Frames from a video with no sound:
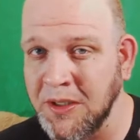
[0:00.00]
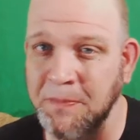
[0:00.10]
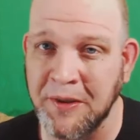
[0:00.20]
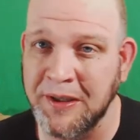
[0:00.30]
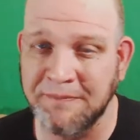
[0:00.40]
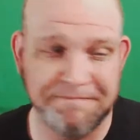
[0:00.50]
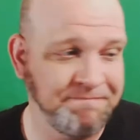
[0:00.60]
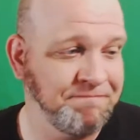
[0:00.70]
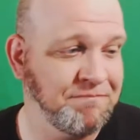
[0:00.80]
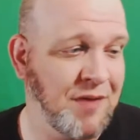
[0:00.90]
Book, but
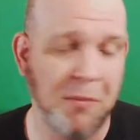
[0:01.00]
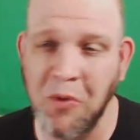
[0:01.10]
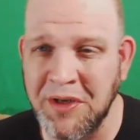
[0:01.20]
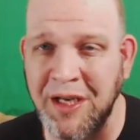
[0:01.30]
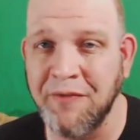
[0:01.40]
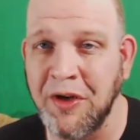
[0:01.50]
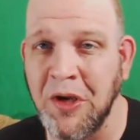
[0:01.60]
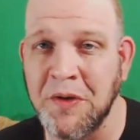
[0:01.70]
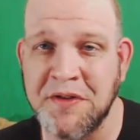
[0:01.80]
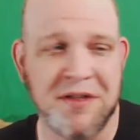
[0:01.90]
I'm willing to give it a
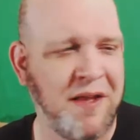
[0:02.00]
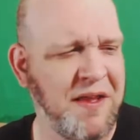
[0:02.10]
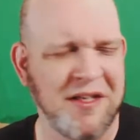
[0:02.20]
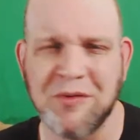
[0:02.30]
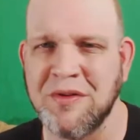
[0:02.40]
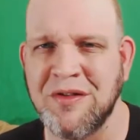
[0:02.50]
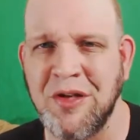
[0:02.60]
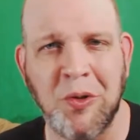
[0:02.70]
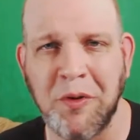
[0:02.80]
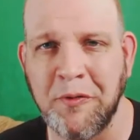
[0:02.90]
go since I think this was
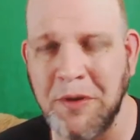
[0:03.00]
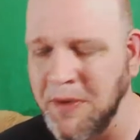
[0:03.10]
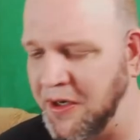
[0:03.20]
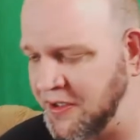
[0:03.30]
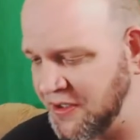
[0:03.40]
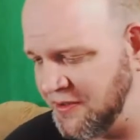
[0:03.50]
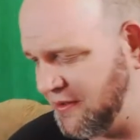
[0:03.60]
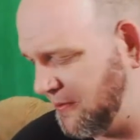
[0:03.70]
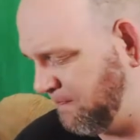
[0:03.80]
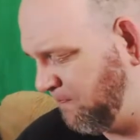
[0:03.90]
$2 or $3,
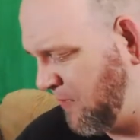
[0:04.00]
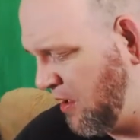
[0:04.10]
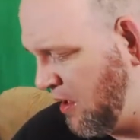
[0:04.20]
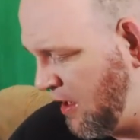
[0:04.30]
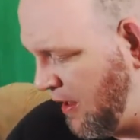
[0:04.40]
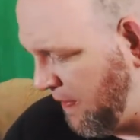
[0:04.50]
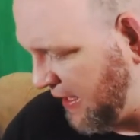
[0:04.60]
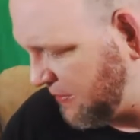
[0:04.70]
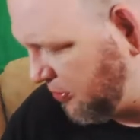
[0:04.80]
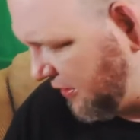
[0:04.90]
so that's